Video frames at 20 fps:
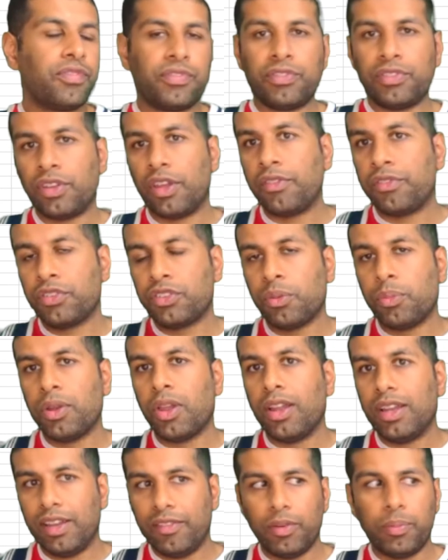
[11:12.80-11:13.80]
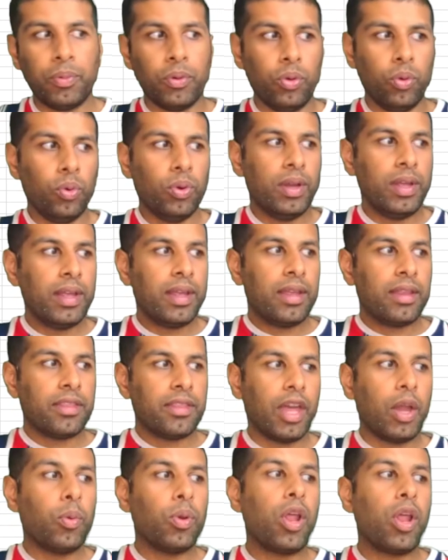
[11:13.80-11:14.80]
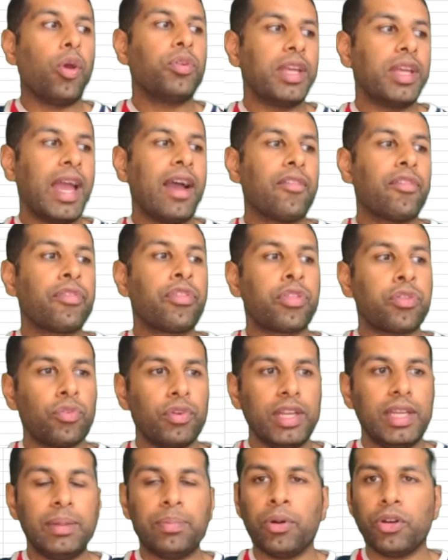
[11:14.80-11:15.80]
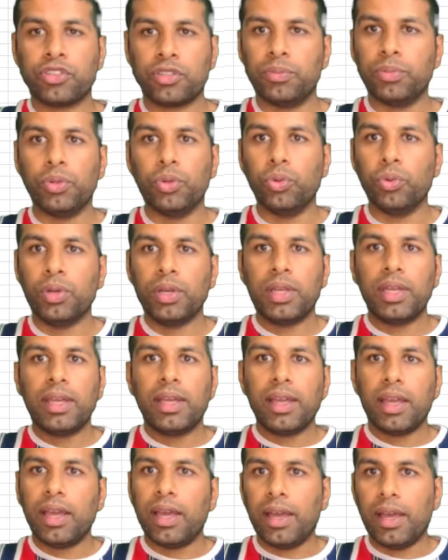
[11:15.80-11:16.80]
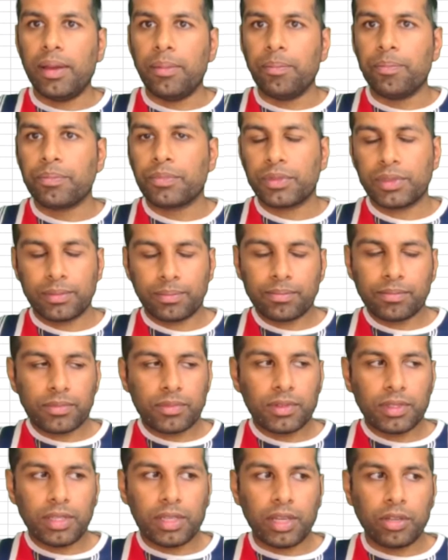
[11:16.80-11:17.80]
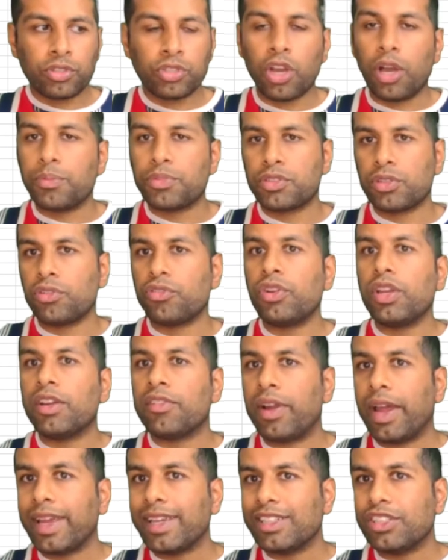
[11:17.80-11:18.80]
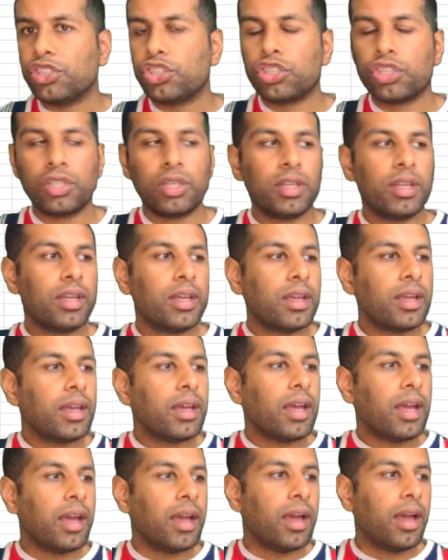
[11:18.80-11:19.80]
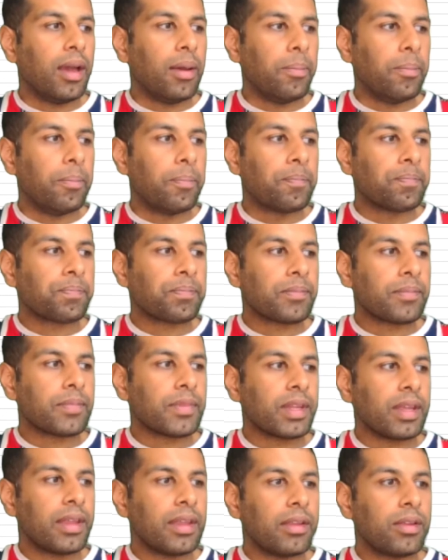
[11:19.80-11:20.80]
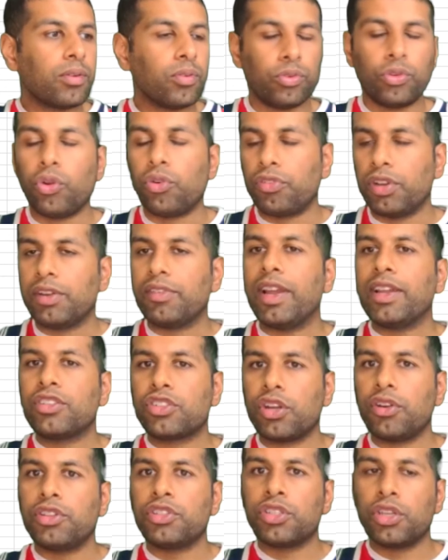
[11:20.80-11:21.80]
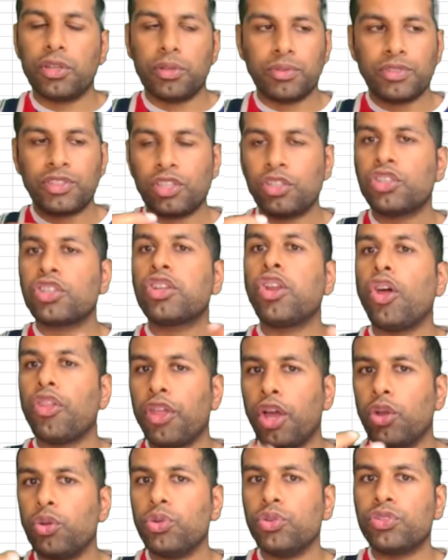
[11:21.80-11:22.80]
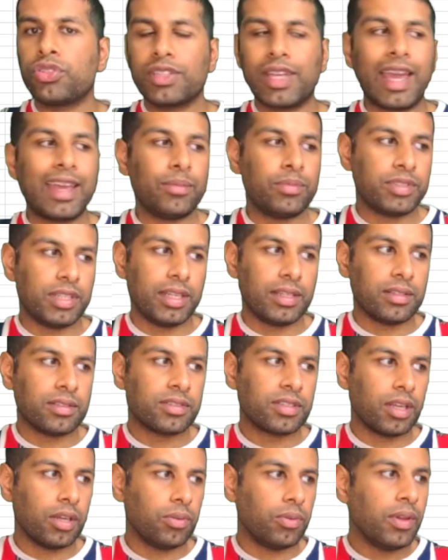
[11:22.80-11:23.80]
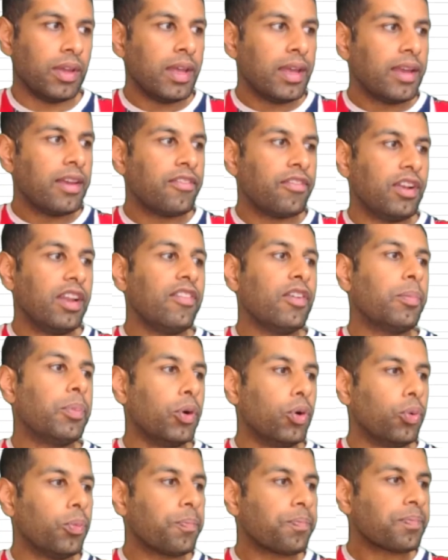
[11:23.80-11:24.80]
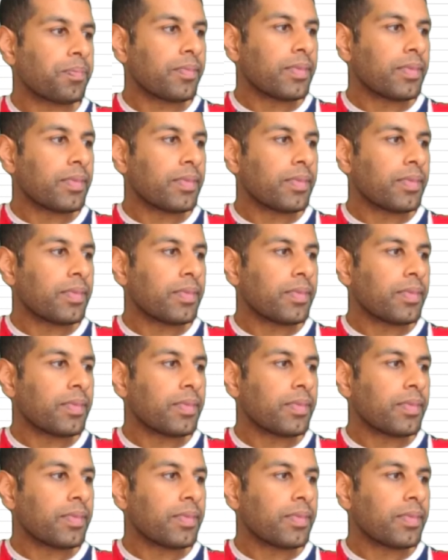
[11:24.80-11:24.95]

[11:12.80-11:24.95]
so for someone like Liverpool, they will only have three possible, um, you know, times to rearrange, um, or not rearrange, sorry, to, to slot those games in. So for Liverpool,